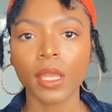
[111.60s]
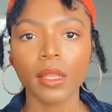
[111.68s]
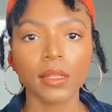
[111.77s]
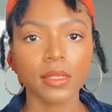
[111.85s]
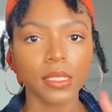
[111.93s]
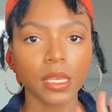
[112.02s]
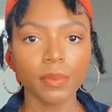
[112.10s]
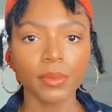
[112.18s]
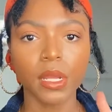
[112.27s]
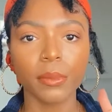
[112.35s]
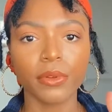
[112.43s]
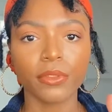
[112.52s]
Tip
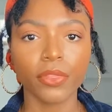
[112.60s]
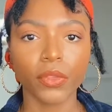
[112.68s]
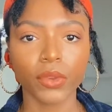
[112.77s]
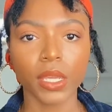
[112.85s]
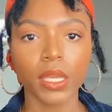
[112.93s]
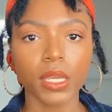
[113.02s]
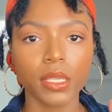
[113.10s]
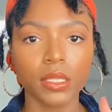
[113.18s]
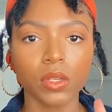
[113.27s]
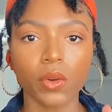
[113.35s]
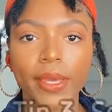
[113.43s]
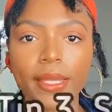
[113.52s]
number three is
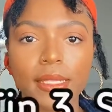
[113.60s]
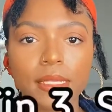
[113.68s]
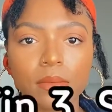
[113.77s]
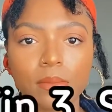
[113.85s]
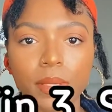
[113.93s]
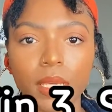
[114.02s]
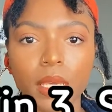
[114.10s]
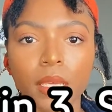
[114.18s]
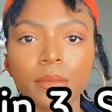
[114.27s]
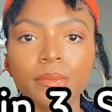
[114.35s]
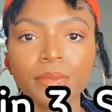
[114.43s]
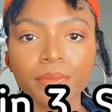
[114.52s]
going to
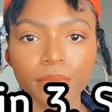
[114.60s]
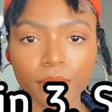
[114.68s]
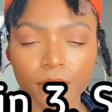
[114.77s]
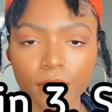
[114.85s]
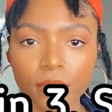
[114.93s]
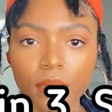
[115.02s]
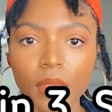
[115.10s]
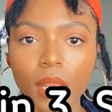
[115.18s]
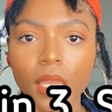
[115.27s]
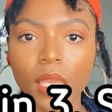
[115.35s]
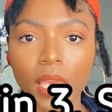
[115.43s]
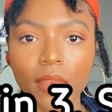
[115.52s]
be
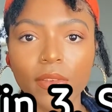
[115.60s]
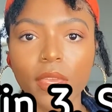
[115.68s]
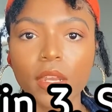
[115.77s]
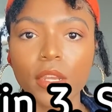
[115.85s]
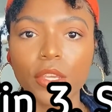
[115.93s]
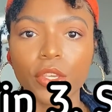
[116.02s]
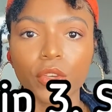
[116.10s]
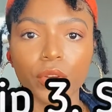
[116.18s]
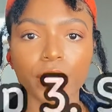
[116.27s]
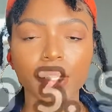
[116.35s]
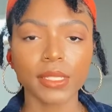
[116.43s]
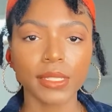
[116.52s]
giving
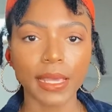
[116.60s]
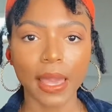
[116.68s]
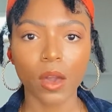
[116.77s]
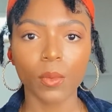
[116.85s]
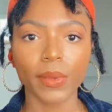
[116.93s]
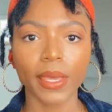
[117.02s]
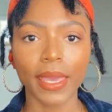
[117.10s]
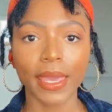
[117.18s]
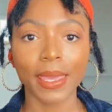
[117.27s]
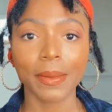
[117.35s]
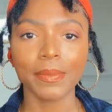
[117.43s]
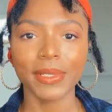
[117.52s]
your scalp
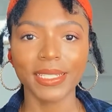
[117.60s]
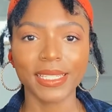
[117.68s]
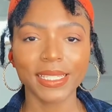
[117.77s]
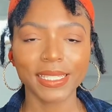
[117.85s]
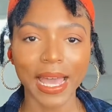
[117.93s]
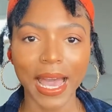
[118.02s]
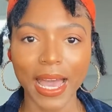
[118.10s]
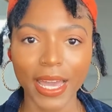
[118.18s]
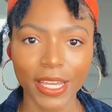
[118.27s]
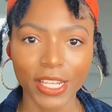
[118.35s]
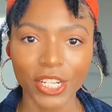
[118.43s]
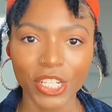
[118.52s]
a
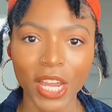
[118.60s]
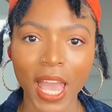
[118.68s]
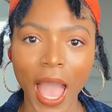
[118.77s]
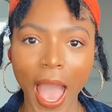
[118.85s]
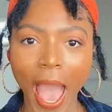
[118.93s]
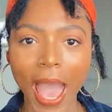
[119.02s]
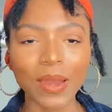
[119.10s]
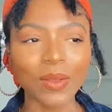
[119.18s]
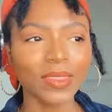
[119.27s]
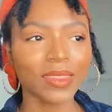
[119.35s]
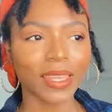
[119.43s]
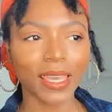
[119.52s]
massage. I
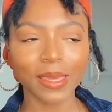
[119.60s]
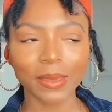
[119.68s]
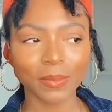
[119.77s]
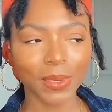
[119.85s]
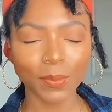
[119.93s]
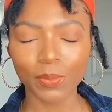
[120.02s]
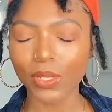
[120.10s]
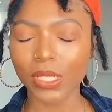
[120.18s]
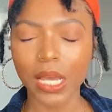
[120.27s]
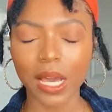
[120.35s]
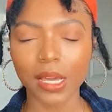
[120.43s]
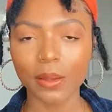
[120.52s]
don't think people
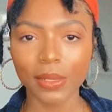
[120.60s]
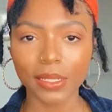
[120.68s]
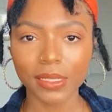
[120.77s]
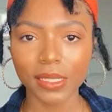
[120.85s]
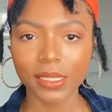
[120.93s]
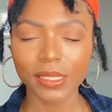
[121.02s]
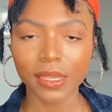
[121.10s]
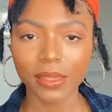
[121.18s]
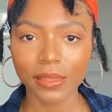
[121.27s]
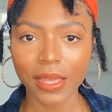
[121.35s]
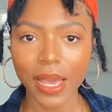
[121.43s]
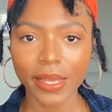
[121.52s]
talk about this a
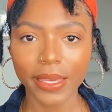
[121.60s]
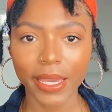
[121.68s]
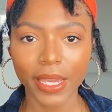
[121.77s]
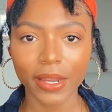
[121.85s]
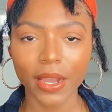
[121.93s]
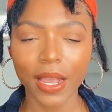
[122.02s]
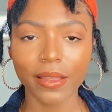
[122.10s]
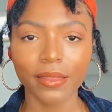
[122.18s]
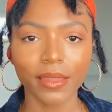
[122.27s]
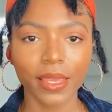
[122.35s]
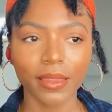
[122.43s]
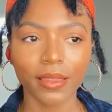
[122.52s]
lot here in the